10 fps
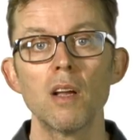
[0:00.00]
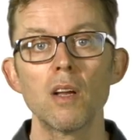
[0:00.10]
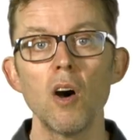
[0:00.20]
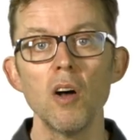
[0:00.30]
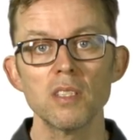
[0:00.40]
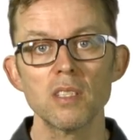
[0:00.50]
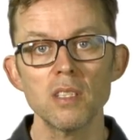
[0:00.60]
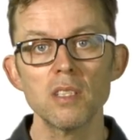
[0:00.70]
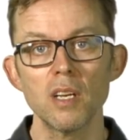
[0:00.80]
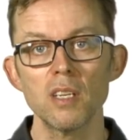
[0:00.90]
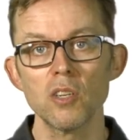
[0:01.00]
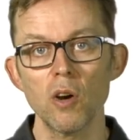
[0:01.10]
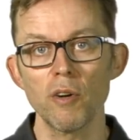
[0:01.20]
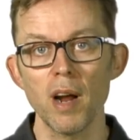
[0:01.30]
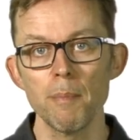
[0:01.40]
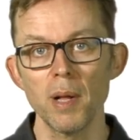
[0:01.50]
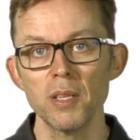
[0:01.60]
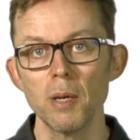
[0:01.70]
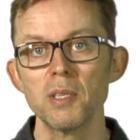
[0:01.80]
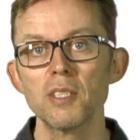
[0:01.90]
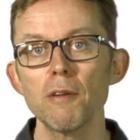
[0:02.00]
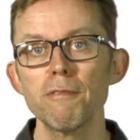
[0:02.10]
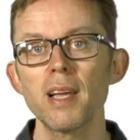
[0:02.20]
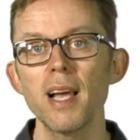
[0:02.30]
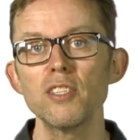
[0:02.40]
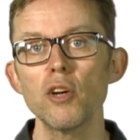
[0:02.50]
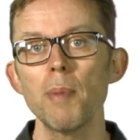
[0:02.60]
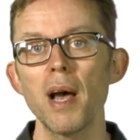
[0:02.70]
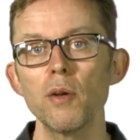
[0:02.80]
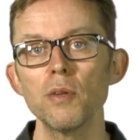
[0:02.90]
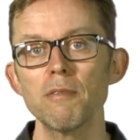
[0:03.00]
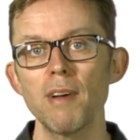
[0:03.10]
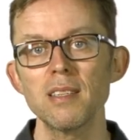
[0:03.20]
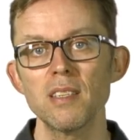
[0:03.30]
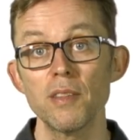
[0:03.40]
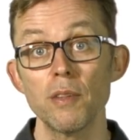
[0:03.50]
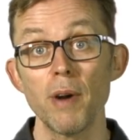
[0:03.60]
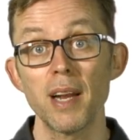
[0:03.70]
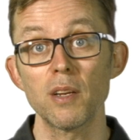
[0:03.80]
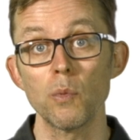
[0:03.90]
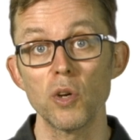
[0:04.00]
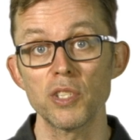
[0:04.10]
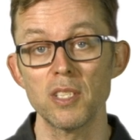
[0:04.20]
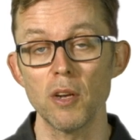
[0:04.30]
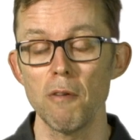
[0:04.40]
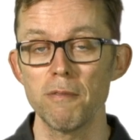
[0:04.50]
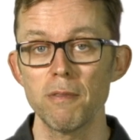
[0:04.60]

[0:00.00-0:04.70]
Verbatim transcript: Constant dirt or grime buildup suffocates your panels faster than the rain can wash it off.